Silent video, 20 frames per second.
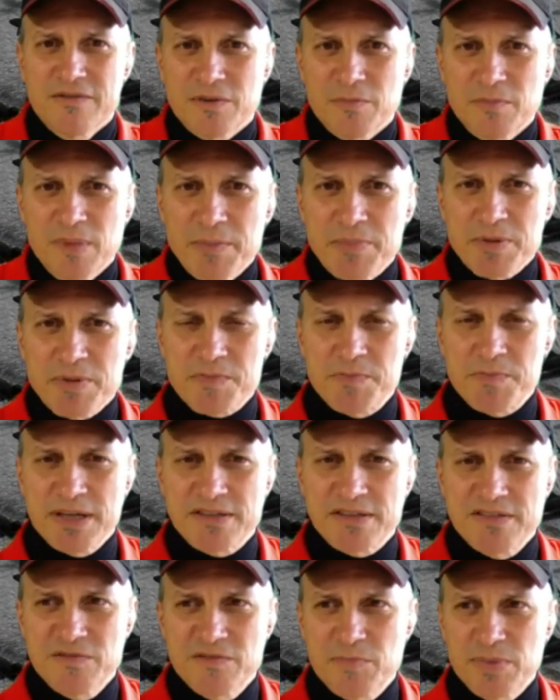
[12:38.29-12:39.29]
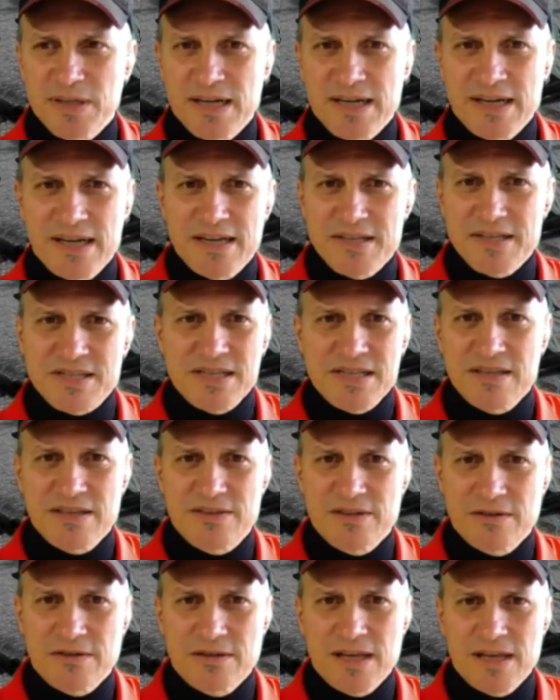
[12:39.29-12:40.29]
from my perspective, but I, I, see that
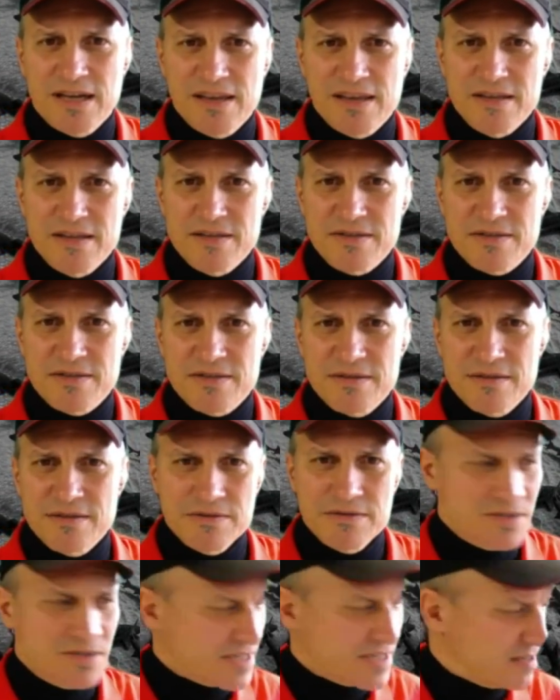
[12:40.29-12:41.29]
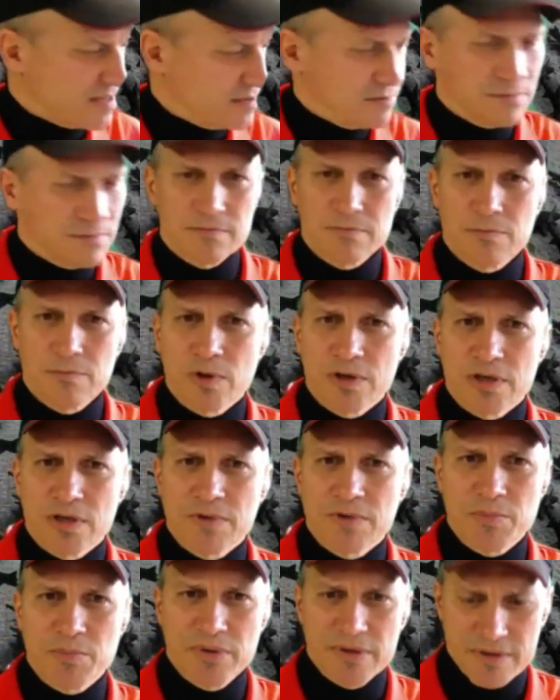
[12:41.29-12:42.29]
there are a lot of these shallow water
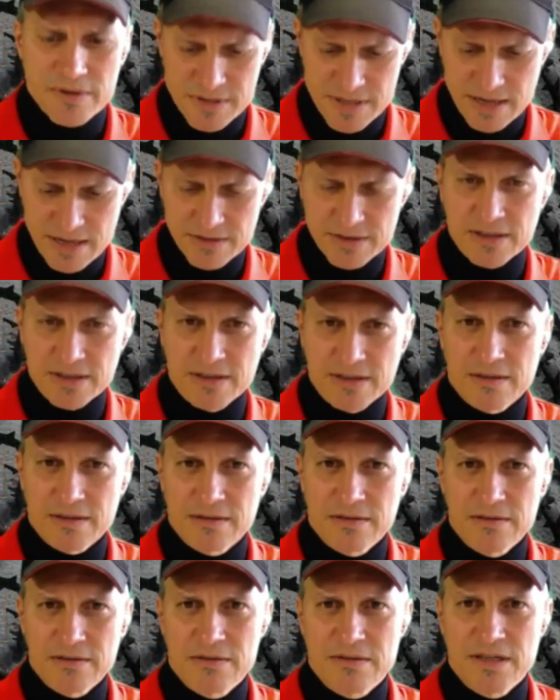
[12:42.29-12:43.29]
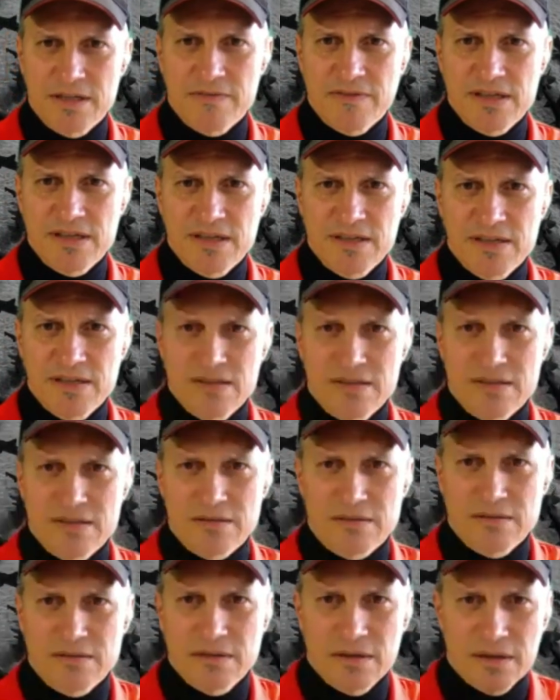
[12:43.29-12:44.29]
rebreathers out there. Do you have any idea?
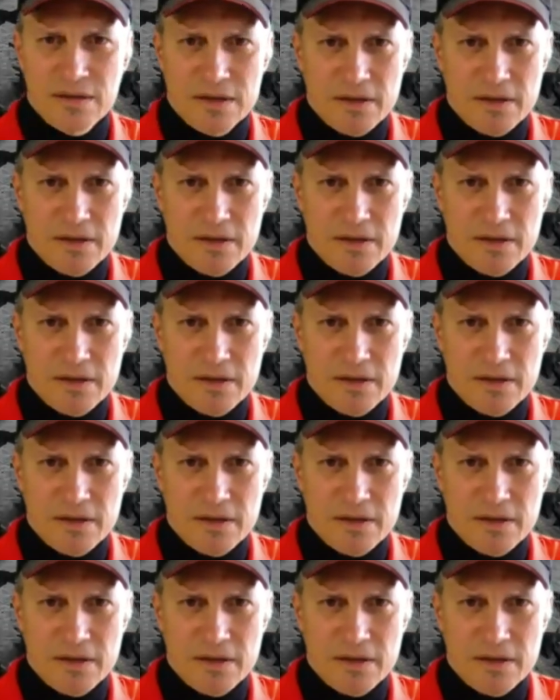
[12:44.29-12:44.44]
Or?